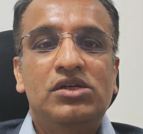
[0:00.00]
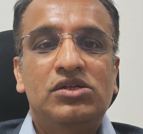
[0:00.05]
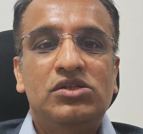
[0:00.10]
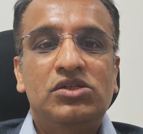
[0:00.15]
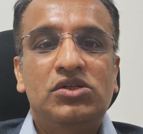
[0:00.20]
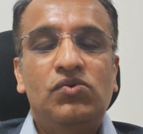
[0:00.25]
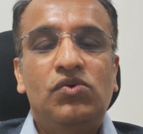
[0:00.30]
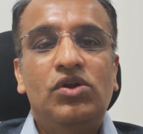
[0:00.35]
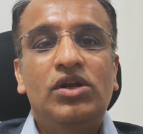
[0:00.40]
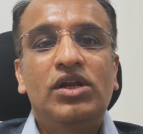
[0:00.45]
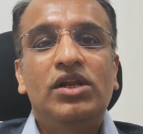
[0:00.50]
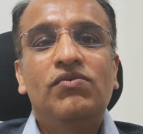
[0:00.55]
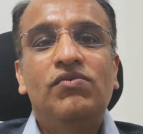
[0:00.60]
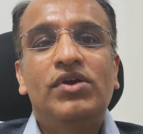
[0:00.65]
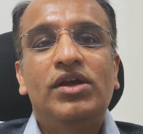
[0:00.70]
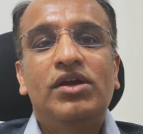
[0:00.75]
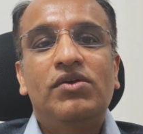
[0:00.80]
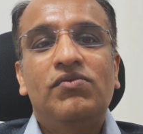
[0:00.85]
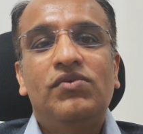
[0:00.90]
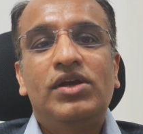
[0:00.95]
The only
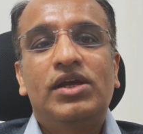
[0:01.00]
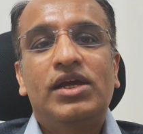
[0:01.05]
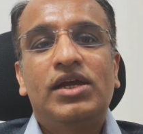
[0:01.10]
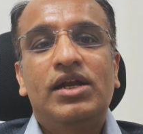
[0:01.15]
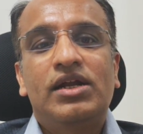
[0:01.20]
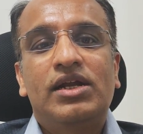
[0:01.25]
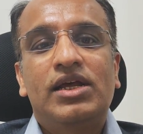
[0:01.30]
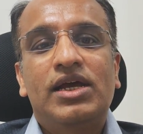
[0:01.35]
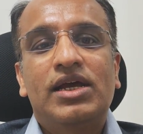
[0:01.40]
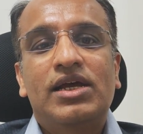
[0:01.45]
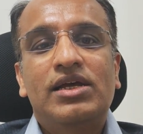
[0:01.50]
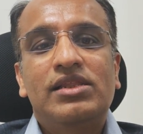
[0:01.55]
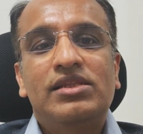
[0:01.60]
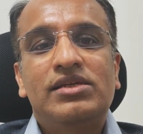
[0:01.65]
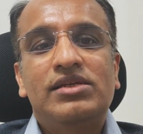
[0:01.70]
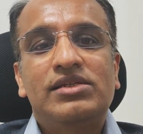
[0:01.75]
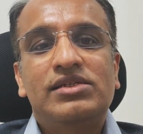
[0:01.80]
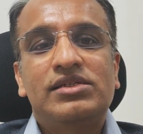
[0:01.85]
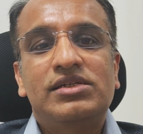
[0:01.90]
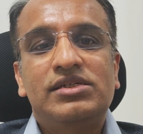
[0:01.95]
way we can tackle
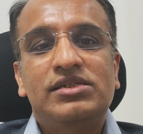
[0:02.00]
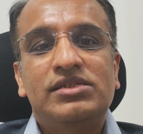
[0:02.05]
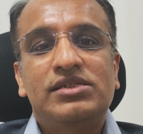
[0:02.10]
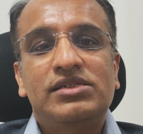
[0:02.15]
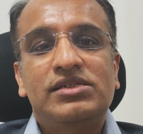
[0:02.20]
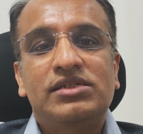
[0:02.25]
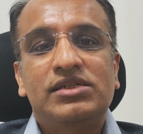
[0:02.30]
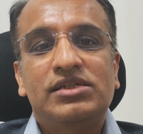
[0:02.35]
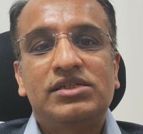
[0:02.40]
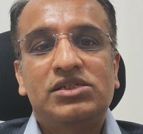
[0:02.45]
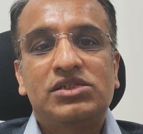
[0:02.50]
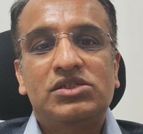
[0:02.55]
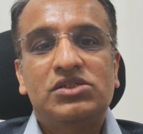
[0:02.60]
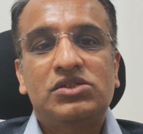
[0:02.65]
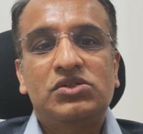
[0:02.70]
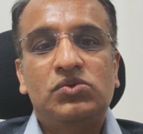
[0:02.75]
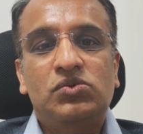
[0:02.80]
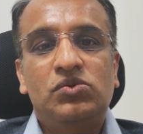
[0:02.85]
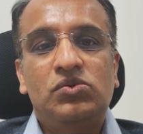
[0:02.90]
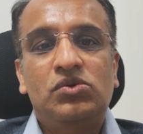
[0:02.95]
this disease is
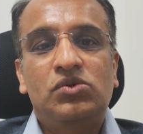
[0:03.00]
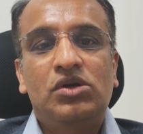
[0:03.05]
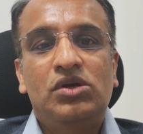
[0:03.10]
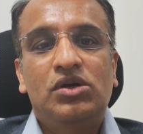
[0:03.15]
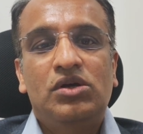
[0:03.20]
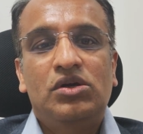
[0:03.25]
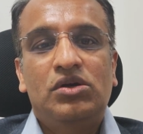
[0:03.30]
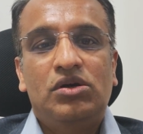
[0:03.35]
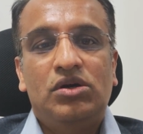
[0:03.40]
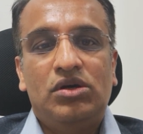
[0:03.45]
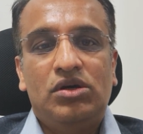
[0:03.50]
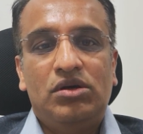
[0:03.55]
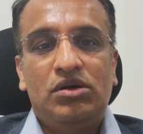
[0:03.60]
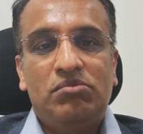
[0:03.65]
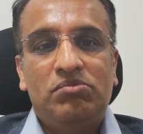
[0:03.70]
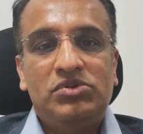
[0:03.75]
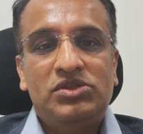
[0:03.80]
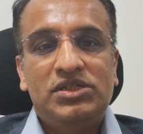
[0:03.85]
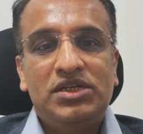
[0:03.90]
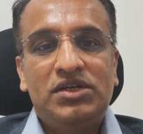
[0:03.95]
to
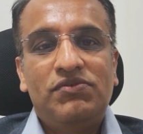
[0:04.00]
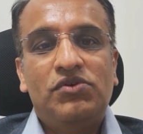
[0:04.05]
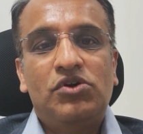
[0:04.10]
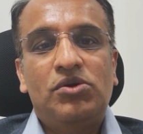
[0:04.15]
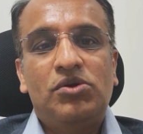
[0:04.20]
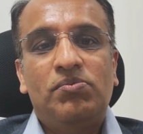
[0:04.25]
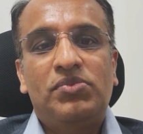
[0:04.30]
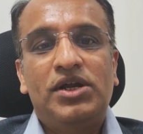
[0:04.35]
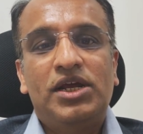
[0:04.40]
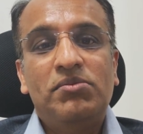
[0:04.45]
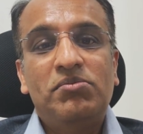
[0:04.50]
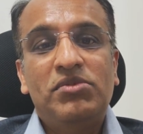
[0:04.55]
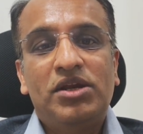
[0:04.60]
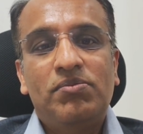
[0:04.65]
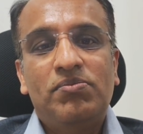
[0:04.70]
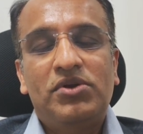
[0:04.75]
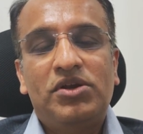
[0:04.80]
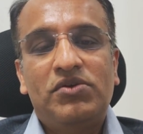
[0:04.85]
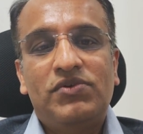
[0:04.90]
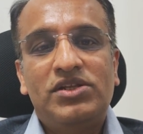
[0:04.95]
see for
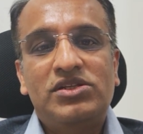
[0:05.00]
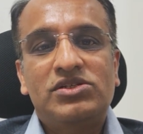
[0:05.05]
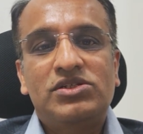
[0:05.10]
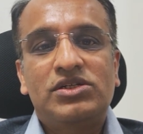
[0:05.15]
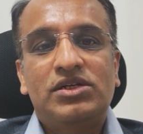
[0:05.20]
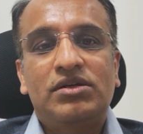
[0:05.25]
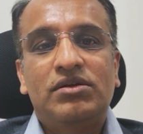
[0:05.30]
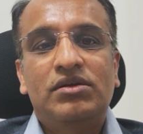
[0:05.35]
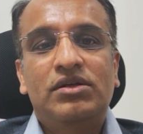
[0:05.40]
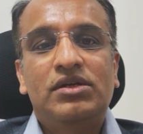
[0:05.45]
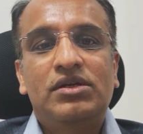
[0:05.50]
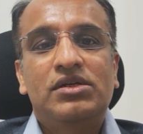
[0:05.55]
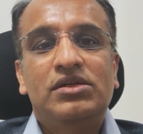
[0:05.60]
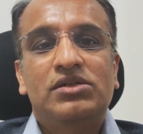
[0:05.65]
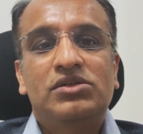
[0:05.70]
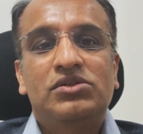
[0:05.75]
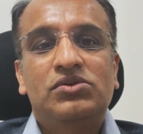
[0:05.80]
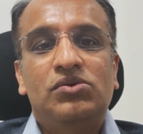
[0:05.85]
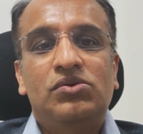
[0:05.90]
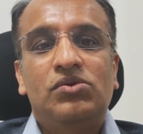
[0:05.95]
primary prevention.
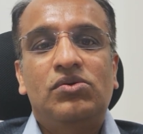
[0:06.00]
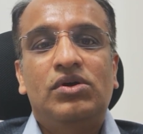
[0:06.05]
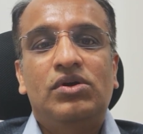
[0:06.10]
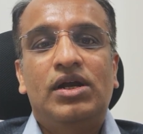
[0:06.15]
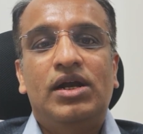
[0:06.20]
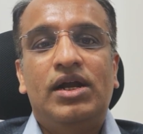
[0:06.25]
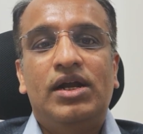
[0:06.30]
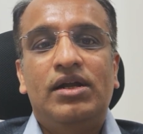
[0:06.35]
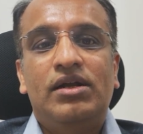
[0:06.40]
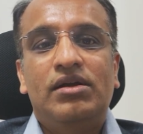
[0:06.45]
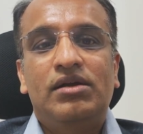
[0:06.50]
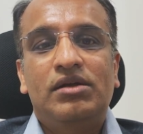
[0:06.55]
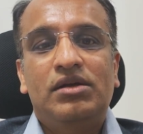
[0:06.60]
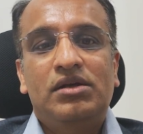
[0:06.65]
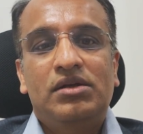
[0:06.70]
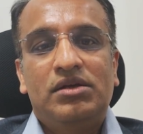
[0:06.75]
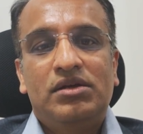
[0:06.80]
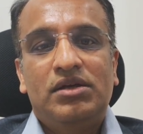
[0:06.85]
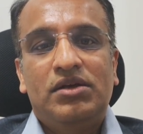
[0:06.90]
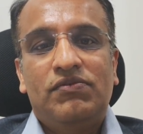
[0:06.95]
So, and
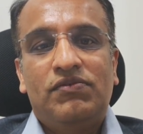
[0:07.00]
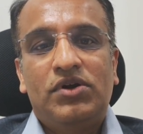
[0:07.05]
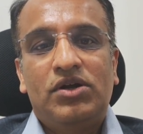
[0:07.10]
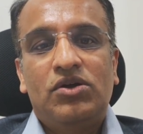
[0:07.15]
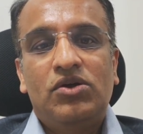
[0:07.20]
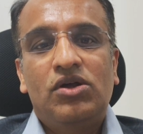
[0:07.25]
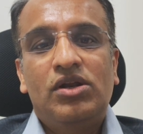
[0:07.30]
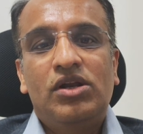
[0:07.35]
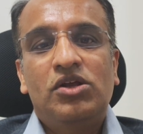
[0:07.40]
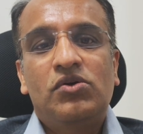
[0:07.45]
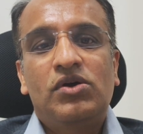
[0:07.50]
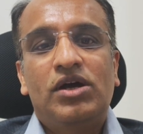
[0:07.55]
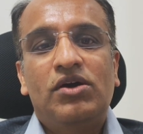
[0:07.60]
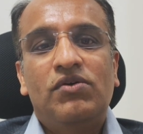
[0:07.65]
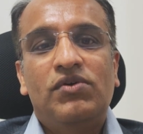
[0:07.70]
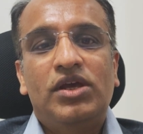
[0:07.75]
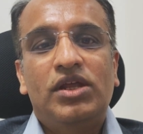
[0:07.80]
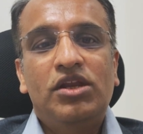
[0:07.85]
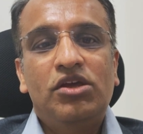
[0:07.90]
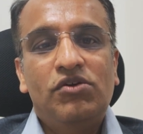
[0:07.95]
if at all you have
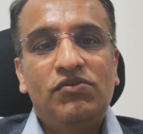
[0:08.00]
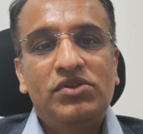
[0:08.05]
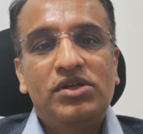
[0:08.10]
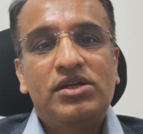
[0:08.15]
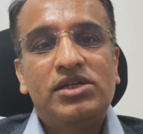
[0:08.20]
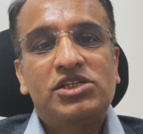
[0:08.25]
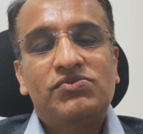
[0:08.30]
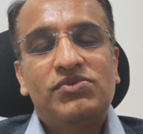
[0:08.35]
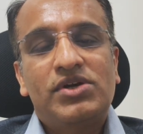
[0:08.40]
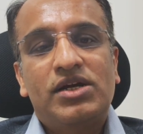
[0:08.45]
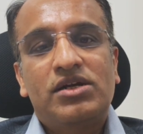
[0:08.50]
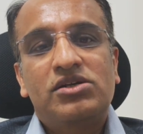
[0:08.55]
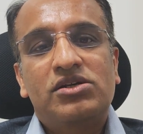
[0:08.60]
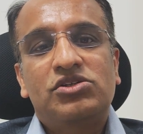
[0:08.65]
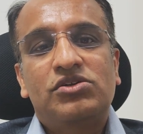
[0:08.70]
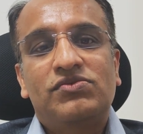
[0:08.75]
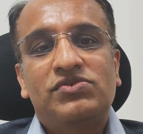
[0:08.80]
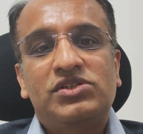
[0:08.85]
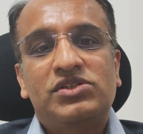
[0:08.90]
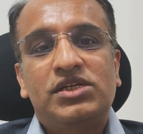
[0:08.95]
any of the risk factors
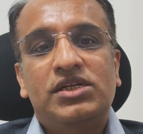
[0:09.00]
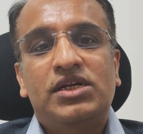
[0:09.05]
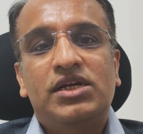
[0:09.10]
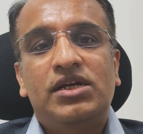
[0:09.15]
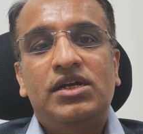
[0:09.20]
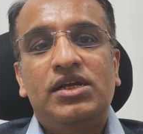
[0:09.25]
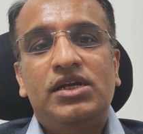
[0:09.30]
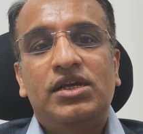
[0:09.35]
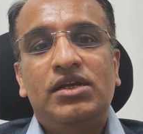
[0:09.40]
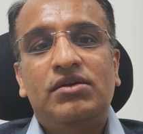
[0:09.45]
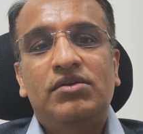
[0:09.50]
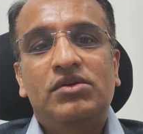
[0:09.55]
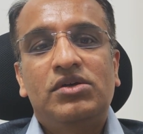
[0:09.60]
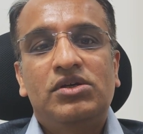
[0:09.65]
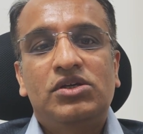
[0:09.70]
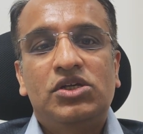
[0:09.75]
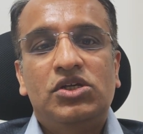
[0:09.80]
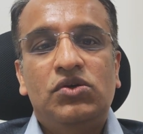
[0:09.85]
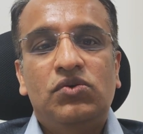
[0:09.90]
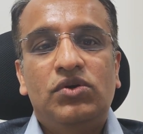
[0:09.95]
of CKD,
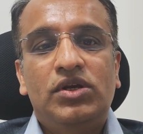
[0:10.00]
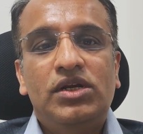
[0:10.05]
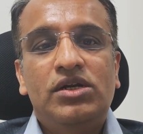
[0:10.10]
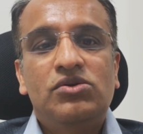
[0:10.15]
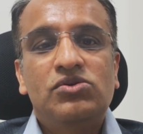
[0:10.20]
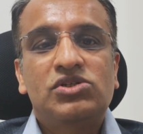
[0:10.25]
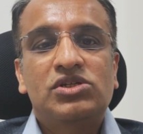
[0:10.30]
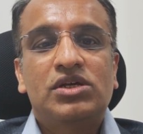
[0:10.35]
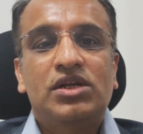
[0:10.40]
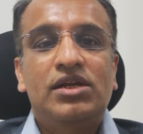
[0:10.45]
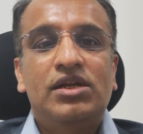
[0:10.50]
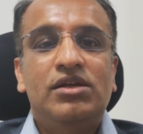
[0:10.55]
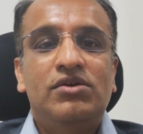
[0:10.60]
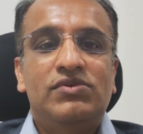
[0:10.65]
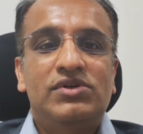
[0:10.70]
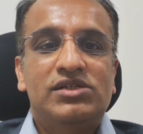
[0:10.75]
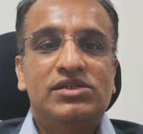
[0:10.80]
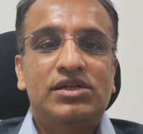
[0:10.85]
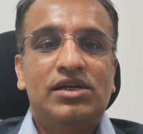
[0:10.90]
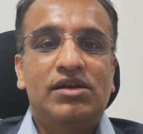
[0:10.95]
you need to screen
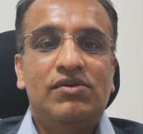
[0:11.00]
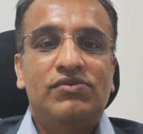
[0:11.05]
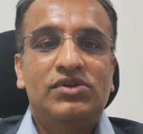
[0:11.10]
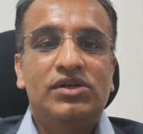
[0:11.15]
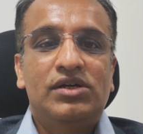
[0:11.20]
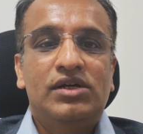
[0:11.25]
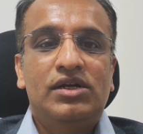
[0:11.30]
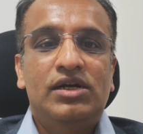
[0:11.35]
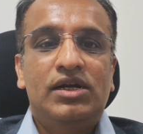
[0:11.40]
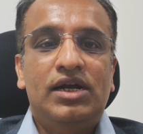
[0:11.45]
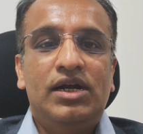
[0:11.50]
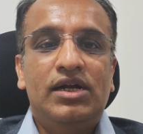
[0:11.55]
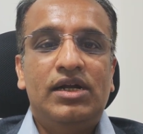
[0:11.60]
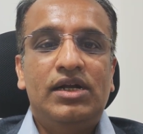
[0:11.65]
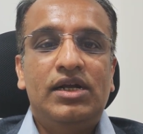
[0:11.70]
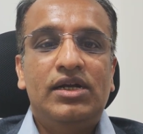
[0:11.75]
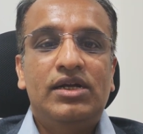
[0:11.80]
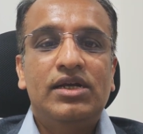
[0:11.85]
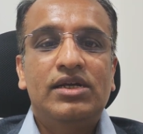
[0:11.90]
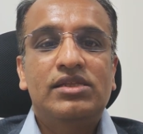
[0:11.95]
yourself and
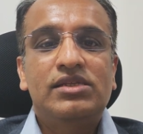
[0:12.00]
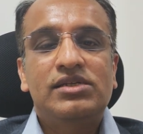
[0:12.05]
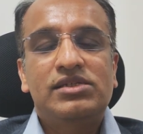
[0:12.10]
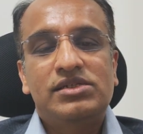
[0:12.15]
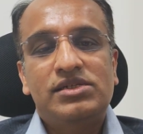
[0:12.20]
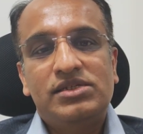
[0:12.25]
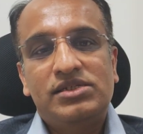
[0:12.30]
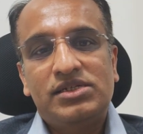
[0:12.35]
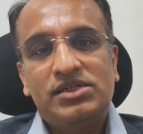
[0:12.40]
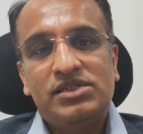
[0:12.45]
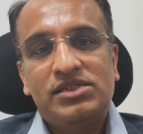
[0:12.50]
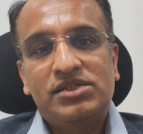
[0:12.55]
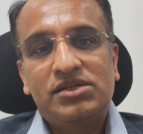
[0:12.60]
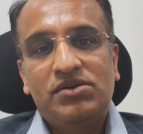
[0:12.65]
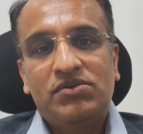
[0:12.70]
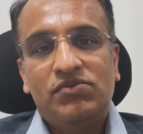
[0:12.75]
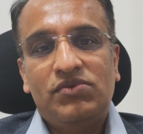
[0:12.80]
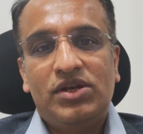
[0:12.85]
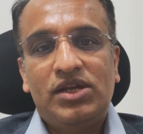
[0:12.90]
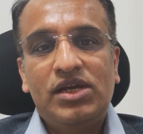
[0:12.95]
detect this disease
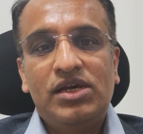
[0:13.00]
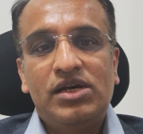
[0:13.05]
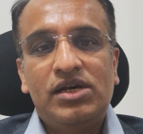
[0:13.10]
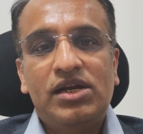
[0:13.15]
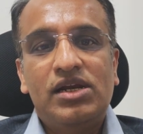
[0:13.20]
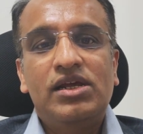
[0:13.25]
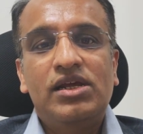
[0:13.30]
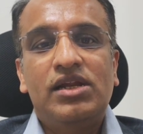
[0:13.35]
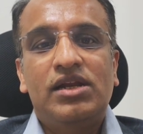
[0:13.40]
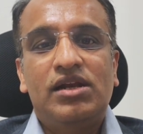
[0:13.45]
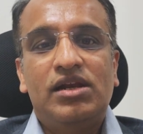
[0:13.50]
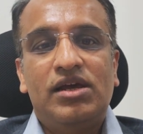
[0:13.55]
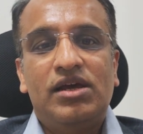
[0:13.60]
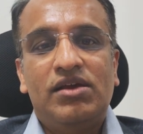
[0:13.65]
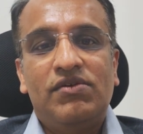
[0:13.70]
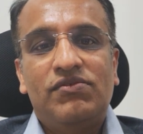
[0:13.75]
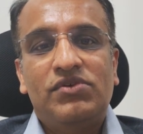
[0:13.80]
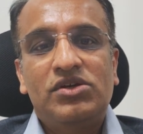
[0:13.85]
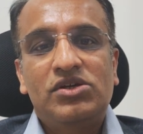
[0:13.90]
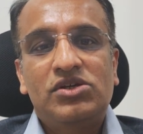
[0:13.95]
very early in
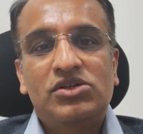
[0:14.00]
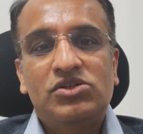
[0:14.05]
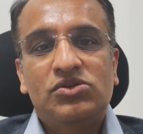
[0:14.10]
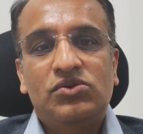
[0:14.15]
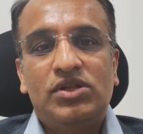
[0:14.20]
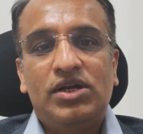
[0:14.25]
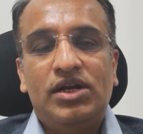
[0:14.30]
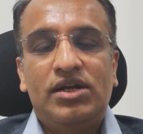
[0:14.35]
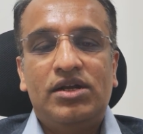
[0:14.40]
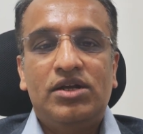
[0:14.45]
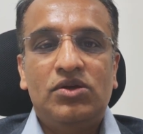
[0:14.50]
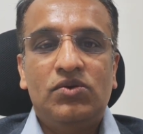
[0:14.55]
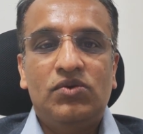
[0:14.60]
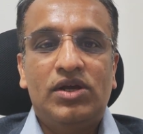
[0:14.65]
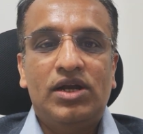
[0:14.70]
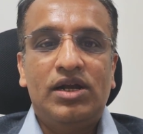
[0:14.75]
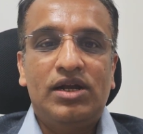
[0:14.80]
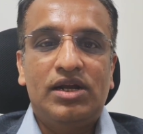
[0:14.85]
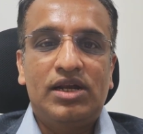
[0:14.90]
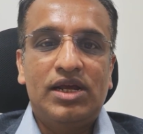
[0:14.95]
life so that you
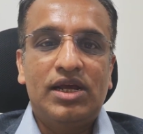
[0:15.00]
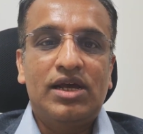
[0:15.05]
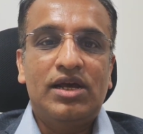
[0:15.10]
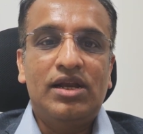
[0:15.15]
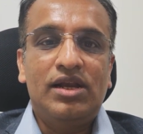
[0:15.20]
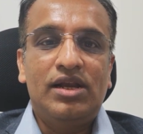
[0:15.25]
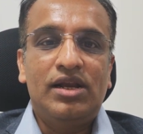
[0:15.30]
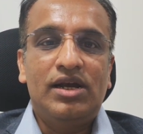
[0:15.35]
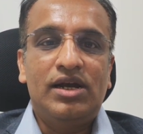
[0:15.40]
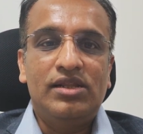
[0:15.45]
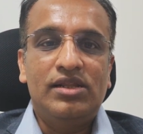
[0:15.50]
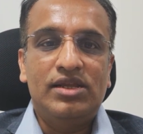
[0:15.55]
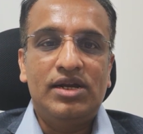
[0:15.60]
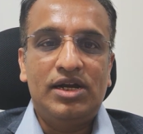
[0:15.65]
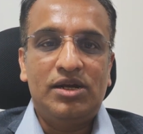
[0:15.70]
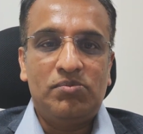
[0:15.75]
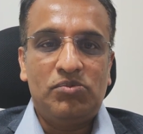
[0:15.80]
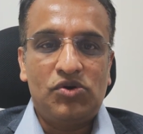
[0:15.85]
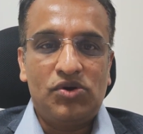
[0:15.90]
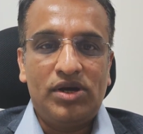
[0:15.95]
can tackle at that
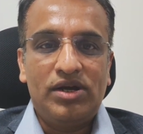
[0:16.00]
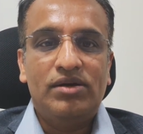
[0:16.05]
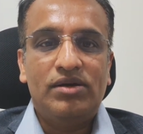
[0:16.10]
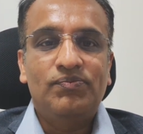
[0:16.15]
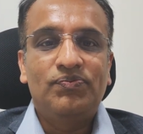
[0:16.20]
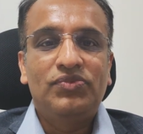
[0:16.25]
point.